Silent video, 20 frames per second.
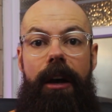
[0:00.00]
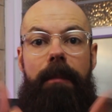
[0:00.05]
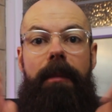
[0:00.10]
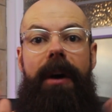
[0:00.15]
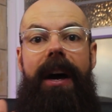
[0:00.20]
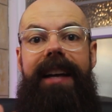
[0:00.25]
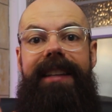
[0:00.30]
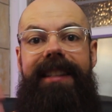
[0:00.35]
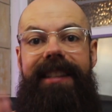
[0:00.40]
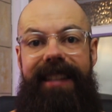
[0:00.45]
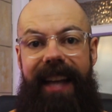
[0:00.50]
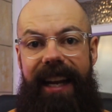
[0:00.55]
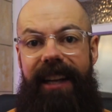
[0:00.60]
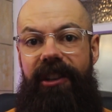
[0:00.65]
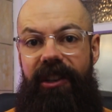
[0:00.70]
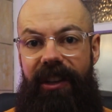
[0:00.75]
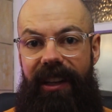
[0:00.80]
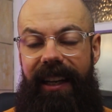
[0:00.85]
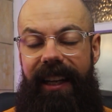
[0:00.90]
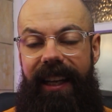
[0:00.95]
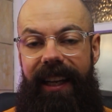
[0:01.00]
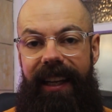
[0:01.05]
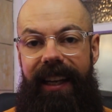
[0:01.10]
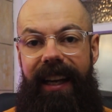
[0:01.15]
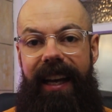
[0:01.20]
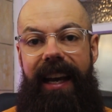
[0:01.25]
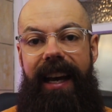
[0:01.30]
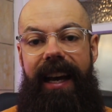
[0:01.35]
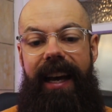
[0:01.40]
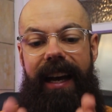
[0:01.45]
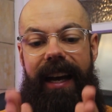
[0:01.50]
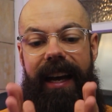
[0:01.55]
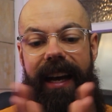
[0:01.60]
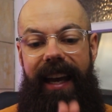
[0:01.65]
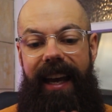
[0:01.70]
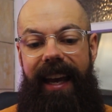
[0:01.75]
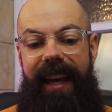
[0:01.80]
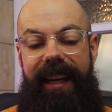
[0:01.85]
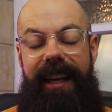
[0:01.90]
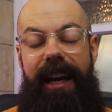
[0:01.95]
But essentially,
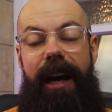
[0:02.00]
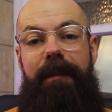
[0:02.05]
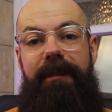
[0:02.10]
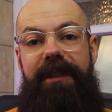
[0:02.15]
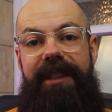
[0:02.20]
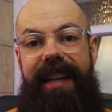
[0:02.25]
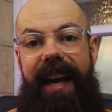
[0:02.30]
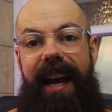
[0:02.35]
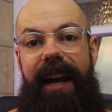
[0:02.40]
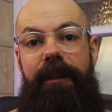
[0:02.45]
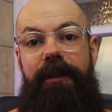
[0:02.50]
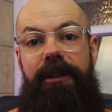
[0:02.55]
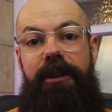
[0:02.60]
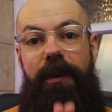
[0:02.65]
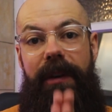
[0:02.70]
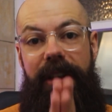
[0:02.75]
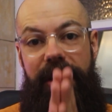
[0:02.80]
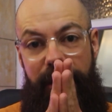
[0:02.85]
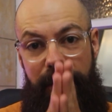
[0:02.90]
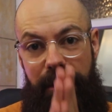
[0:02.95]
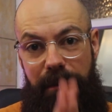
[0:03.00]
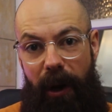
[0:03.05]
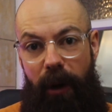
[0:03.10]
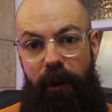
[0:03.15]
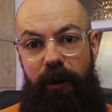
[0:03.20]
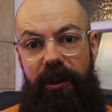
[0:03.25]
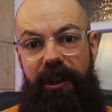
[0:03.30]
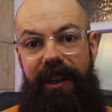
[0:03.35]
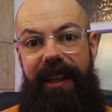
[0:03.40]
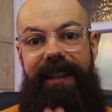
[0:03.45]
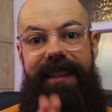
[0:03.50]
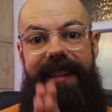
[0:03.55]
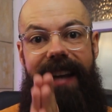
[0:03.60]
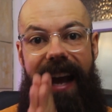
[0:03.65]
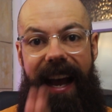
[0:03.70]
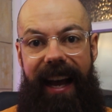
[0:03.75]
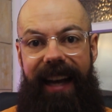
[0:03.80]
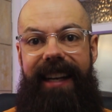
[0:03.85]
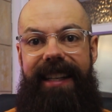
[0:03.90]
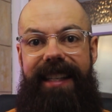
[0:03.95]
it comes down to exposure
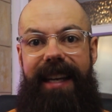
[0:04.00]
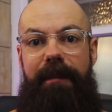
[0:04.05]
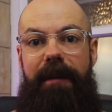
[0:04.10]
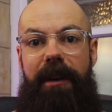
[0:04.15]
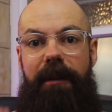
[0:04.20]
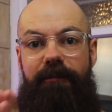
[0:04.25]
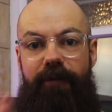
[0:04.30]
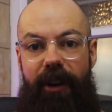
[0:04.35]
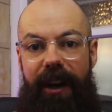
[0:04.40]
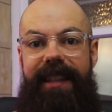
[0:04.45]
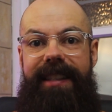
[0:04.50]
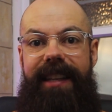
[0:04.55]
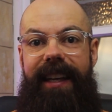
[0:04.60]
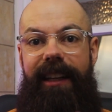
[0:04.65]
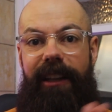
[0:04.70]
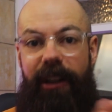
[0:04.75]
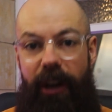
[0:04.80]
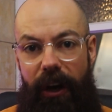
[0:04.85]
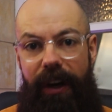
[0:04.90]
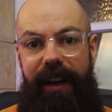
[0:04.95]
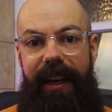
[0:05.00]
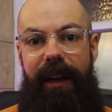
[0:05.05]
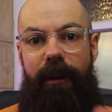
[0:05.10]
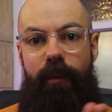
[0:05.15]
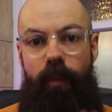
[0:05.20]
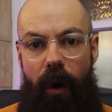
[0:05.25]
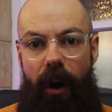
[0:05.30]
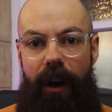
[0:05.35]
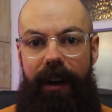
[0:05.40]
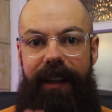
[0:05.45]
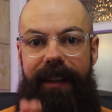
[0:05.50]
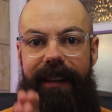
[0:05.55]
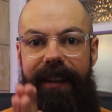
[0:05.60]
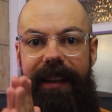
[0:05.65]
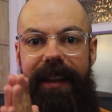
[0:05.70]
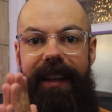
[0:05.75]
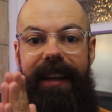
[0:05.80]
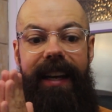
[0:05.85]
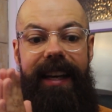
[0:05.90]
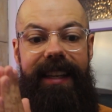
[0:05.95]
to academic writing, learning what
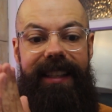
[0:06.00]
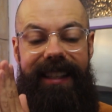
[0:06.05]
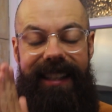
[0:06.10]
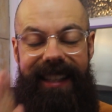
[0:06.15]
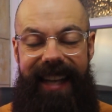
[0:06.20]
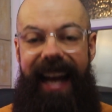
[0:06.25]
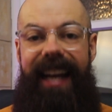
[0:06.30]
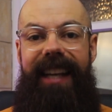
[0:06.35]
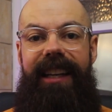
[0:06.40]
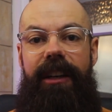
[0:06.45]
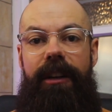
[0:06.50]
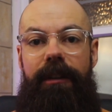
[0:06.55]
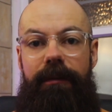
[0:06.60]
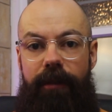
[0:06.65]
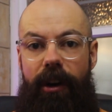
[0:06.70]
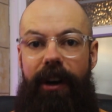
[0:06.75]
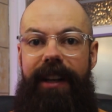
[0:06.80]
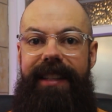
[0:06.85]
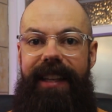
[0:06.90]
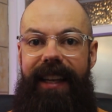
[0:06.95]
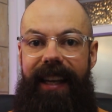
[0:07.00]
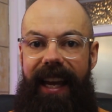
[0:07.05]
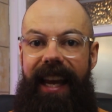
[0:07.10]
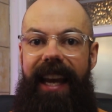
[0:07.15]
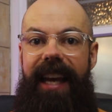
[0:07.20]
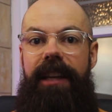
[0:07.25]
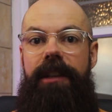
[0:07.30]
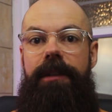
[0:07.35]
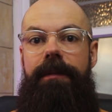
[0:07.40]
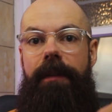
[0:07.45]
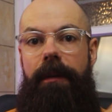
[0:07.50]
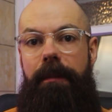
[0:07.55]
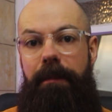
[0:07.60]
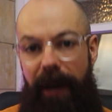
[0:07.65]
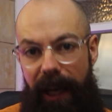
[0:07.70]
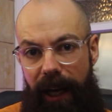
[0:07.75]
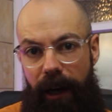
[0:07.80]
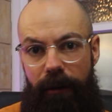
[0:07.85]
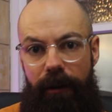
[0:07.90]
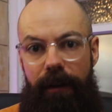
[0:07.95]
the standard of writing is for
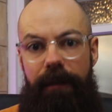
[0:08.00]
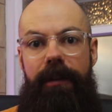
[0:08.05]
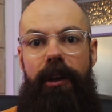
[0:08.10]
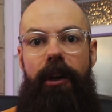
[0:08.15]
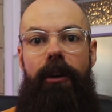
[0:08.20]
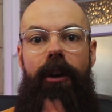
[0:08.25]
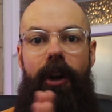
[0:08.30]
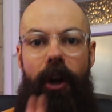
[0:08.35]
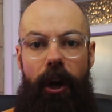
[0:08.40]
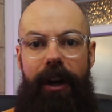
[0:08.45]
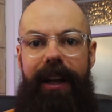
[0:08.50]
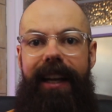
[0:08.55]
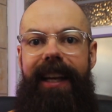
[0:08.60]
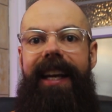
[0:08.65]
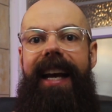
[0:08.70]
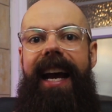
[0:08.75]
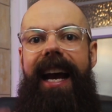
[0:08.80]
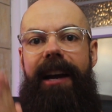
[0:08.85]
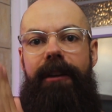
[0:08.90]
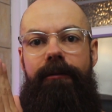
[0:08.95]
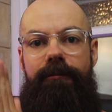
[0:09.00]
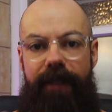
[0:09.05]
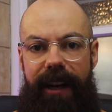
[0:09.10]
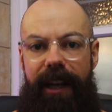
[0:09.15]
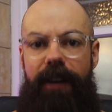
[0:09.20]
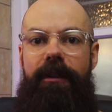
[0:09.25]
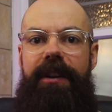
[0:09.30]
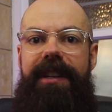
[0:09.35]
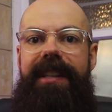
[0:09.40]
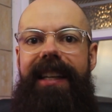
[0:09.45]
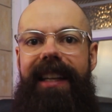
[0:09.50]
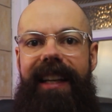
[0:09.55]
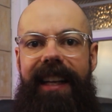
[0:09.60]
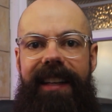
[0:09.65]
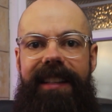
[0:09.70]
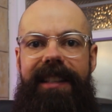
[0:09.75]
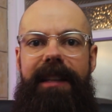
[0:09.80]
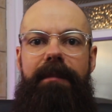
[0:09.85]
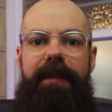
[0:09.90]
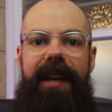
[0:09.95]
peer review, learning how rigorous it
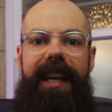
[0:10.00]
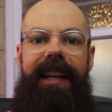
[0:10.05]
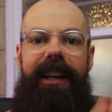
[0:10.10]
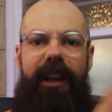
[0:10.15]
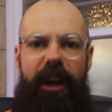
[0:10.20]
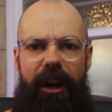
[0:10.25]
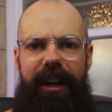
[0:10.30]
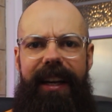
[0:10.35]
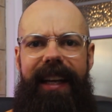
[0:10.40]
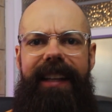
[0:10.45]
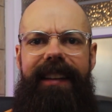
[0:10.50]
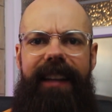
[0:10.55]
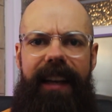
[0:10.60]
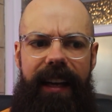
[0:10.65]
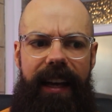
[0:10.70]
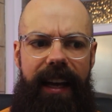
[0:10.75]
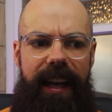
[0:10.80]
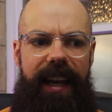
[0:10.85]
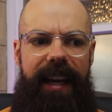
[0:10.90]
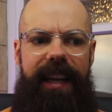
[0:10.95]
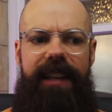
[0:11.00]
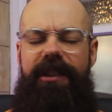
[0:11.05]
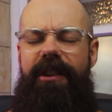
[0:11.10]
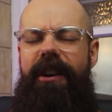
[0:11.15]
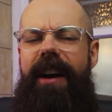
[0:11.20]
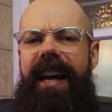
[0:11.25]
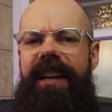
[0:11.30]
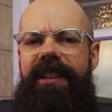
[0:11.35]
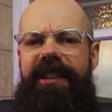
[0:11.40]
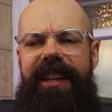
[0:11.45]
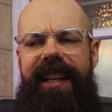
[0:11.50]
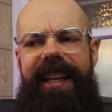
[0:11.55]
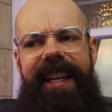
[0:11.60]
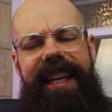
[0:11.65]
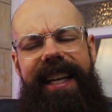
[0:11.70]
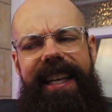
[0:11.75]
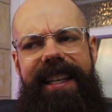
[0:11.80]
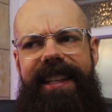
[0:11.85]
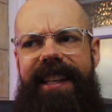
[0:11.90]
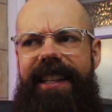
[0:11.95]
needs to be, learning that it's not actually
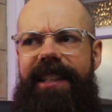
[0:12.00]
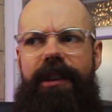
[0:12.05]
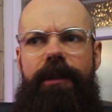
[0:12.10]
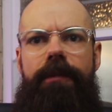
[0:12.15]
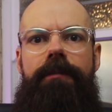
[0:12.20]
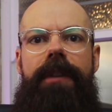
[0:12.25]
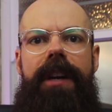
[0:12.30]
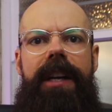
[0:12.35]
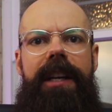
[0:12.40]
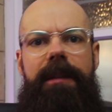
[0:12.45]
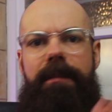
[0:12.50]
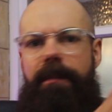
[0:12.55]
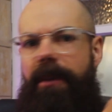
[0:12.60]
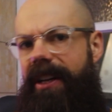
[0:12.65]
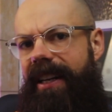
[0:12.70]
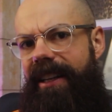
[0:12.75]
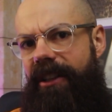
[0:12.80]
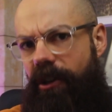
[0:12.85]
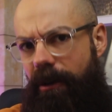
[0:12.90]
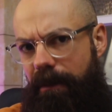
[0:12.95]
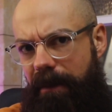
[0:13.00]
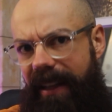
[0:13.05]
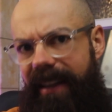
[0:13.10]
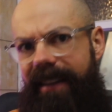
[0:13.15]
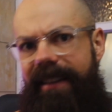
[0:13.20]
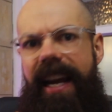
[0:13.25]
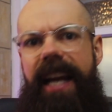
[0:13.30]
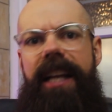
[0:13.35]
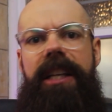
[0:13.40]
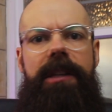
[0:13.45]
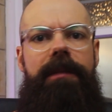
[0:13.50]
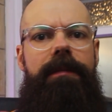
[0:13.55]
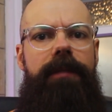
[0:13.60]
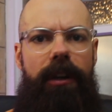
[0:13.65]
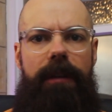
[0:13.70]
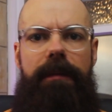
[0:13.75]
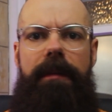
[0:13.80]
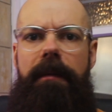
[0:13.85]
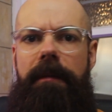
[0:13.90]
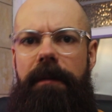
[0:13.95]
easy to read, but it should be dense,
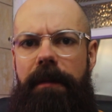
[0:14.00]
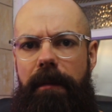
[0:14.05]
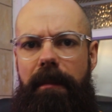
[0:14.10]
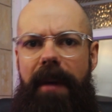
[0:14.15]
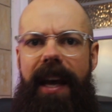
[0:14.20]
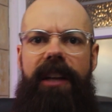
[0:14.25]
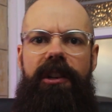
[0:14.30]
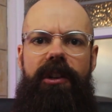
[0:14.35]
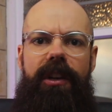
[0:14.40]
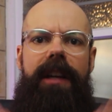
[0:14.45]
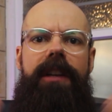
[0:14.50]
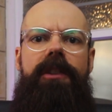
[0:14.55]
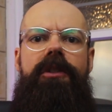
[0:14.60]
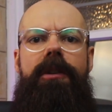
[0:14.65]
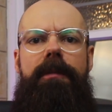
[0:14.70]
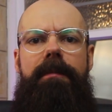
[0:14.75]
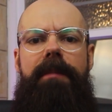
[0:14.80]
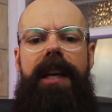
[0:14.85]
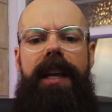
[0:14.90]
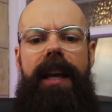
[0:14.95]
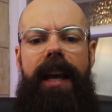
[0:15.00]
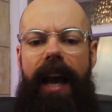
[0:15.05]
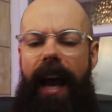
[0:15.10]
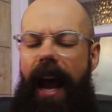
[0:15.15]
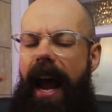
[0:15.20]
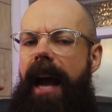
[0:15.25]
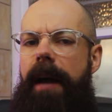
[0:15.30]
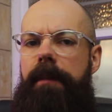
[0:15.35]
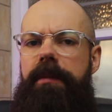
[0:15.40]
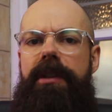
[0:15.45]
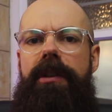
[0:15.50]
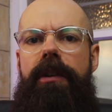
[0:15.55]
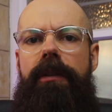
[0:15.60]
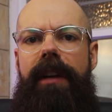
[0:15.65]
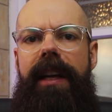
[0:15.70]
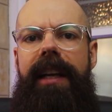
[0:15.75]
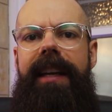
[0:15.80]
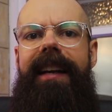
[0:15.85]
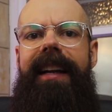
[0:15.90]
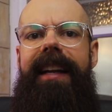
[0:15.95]
full of information, it should be
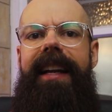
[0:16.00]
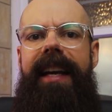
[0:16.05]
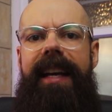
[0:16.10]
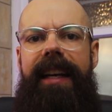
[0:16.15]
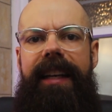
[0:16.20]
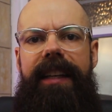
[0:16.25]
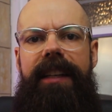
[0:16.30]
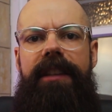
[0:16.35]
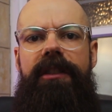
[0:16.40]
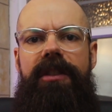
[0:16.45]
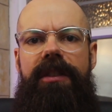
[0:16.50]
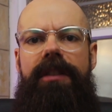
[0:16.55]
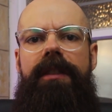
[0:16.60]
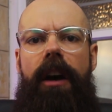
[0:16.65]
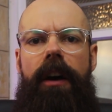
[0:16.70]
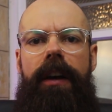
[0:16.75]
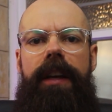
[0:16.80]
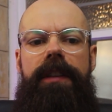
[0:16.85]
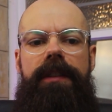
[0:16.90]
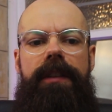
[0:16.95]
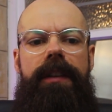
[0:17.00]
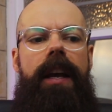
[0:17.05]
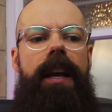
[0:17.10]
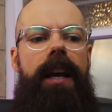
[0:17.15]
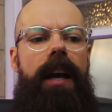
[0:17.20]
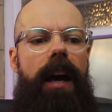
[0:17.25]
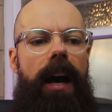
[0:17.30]
absolutely clear, concise.